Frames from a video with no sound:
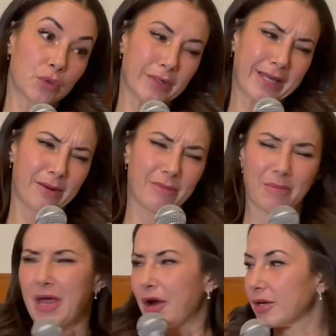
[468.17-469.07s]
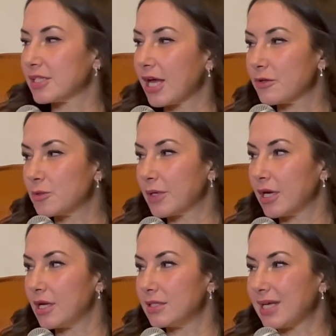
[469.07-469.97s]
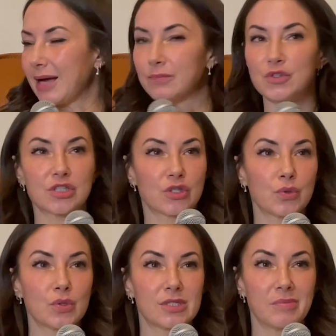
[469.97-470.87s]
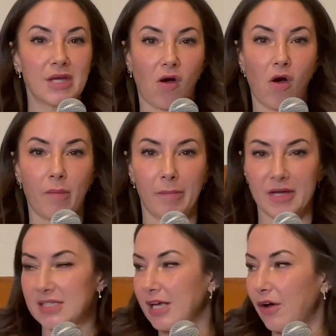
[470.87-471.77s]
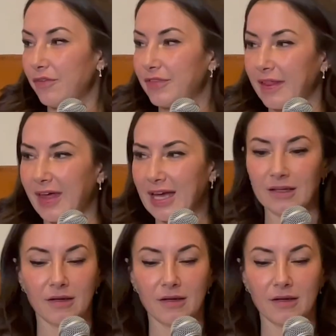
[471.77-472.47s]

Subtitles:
work out at my parents' house because I'm just so used to being all by myself that like